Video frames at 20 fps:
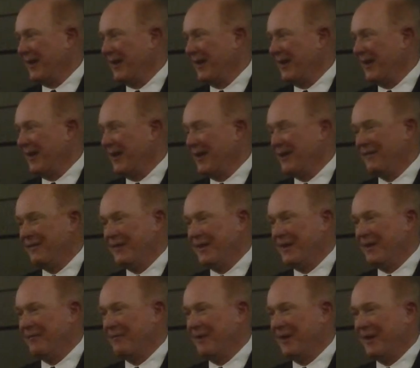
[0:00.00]
I didn't
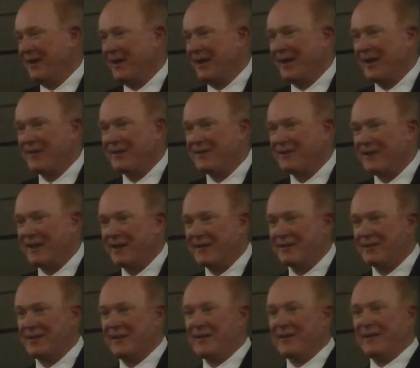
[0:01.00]
think it made a lot of
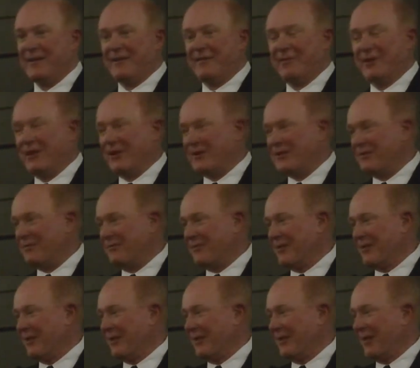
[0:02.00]
sense, because
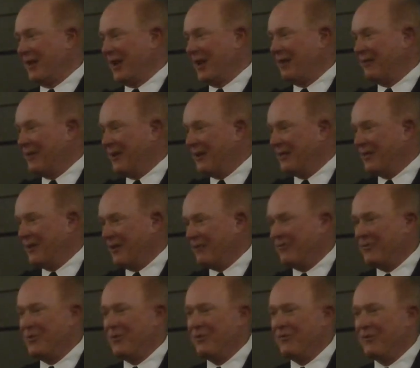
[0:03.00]
I think their
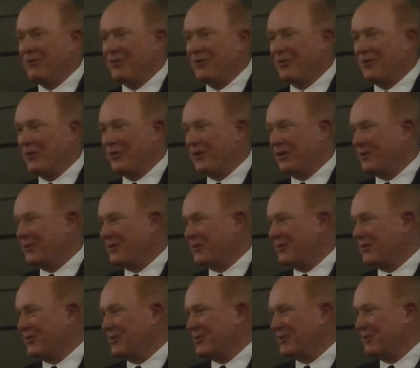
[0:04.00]
view of a Cork is
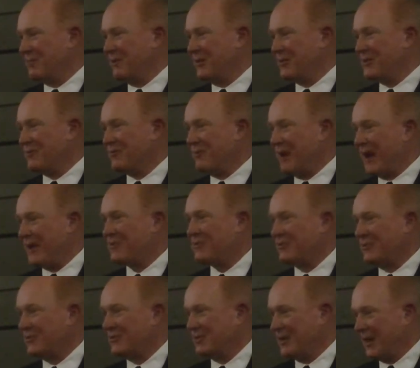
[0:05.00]
they're just a bunch of
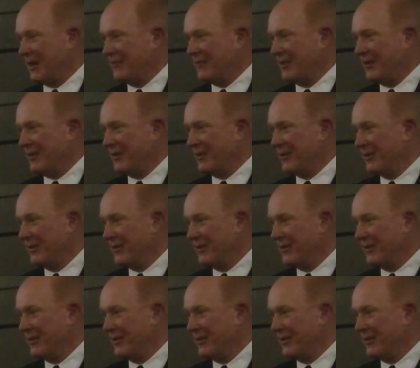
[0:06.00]
rascals down there.